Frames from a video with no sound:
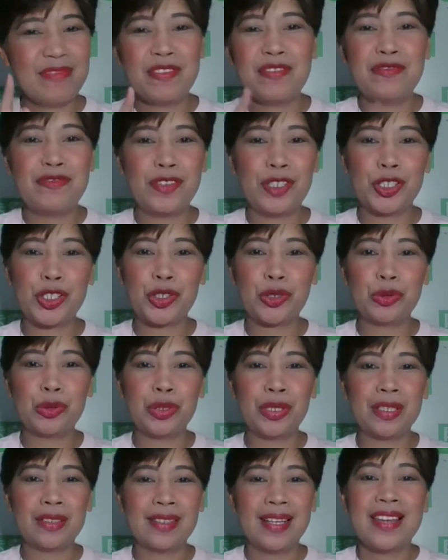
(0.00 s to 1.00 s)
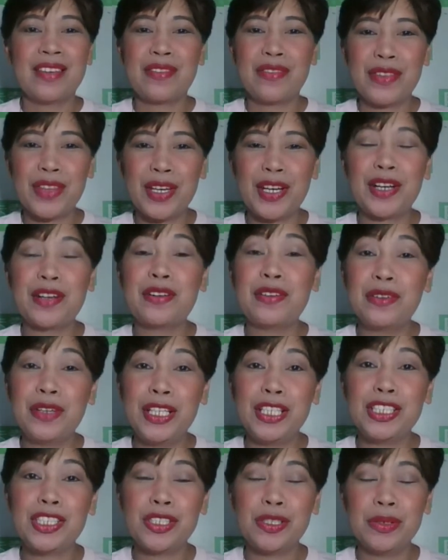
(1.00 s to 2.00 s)
for sure they're
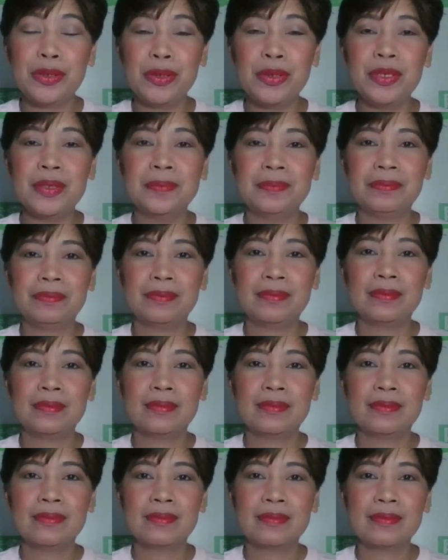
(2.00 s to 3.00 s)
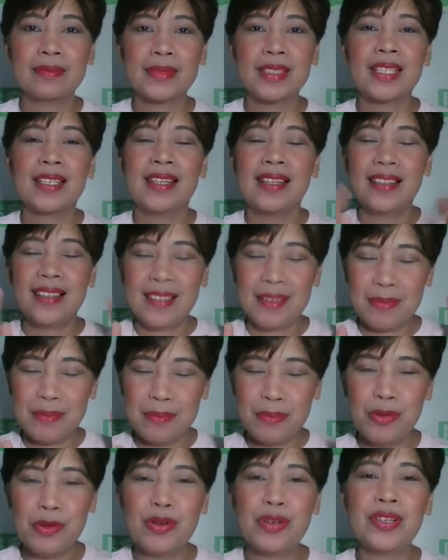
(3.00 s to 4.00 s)
going to
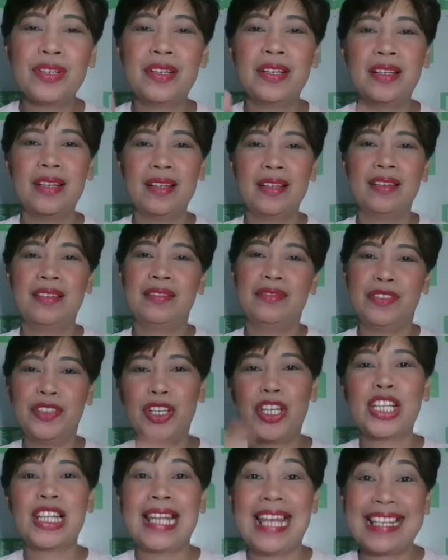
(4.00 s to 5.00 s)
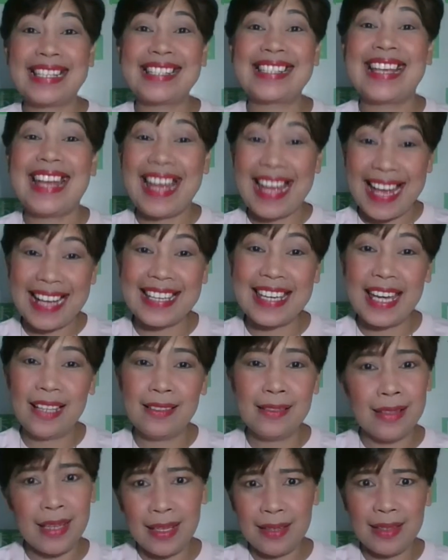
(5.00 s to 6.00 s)
book for your class again,
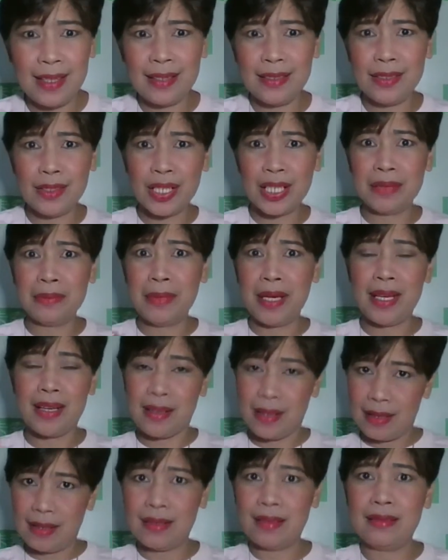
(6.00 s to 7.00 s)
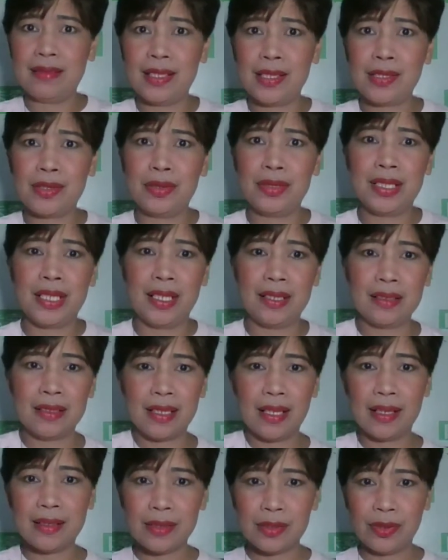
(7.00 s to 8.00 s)
and then you can make the student
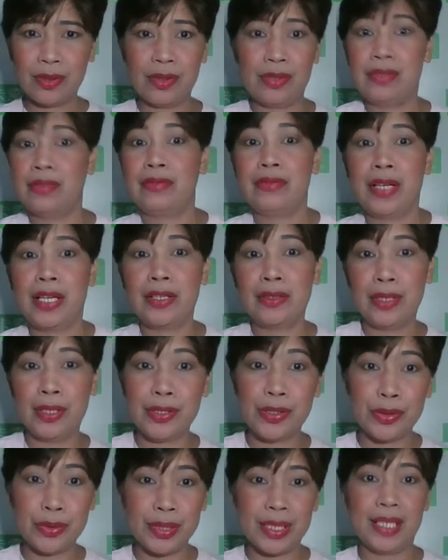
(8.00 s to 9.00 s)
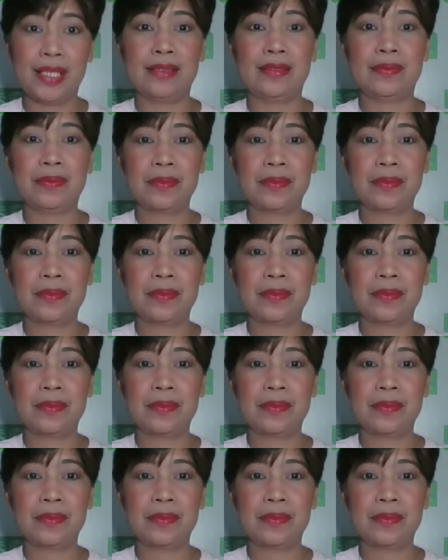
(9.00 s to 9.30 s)
as your regular student.